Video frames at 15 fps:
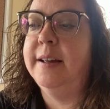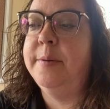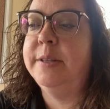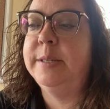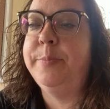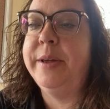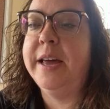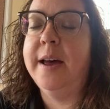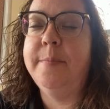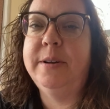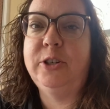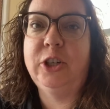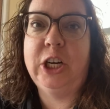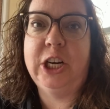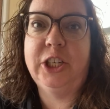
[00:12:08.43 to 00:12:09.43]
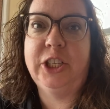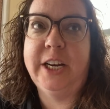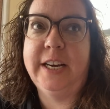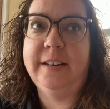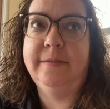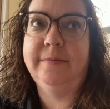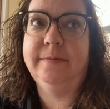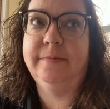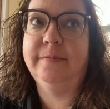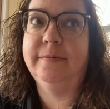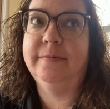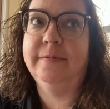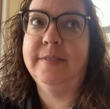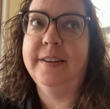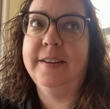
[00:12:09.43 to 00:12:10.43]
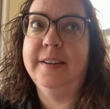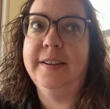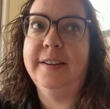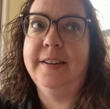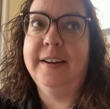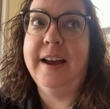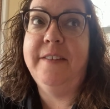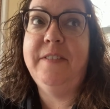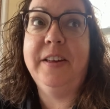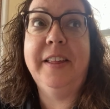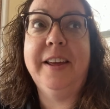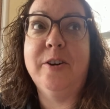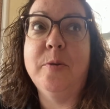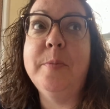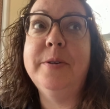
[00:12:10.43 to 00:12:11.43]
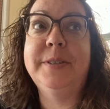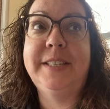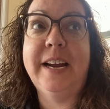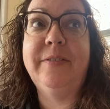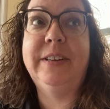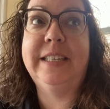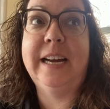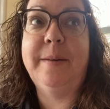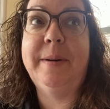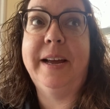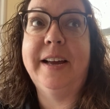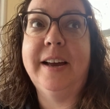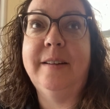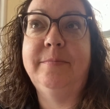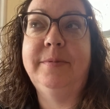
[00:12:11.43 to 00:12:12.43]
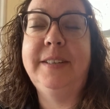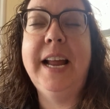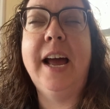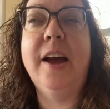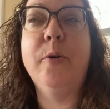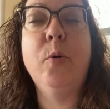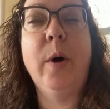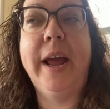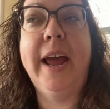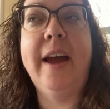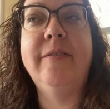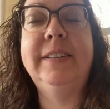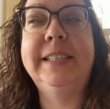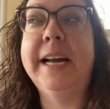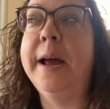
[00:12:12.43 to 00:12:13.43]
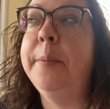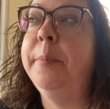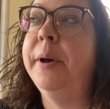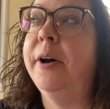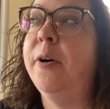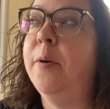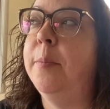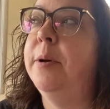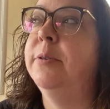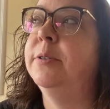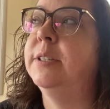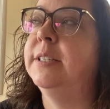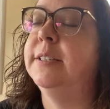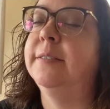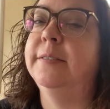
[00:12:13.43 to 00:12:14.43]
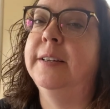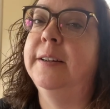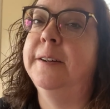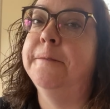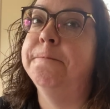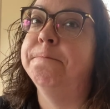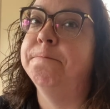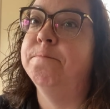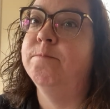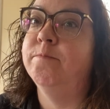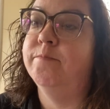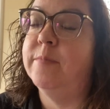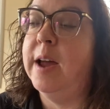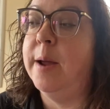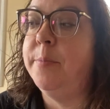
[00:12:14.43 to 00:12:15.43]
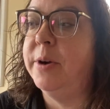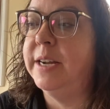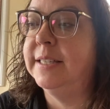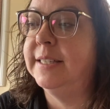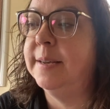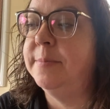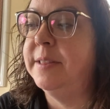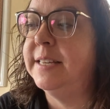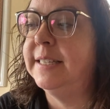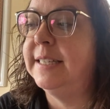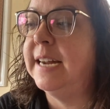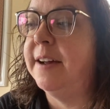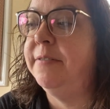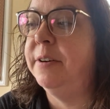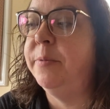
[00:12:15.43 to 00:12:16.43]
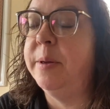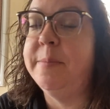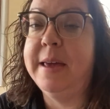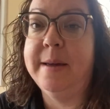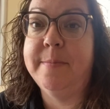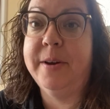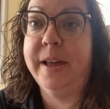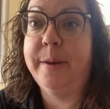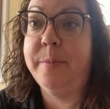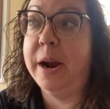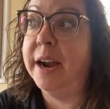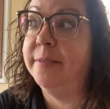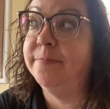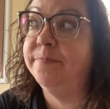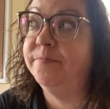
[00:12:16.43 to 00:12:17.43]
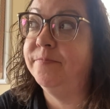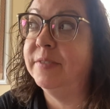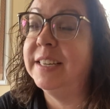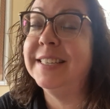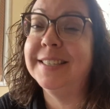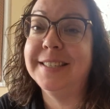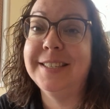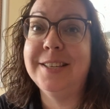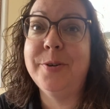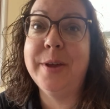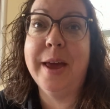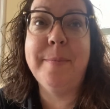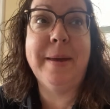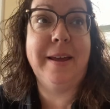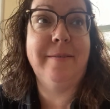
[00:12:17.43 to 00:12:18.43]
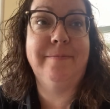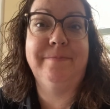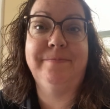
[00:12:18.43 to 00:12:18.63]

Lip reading: It's become a tradition. I feel like almost every time I come. Not quite every time, but almost. I bring some of the stuff and we make monkey bread because it's so yummy.